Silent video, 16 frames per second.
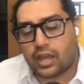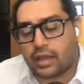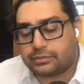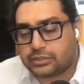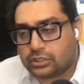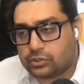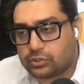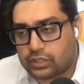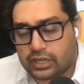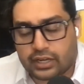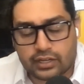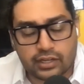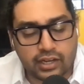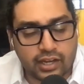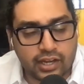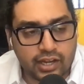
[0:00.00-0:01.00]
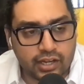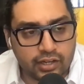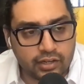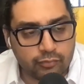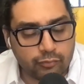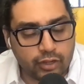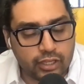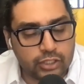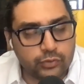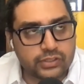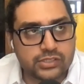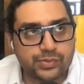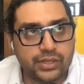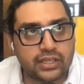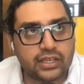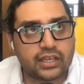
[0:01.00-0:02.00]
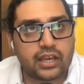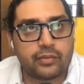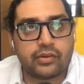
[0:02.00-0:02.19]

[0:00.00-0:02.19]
absolutely and and while you were speaking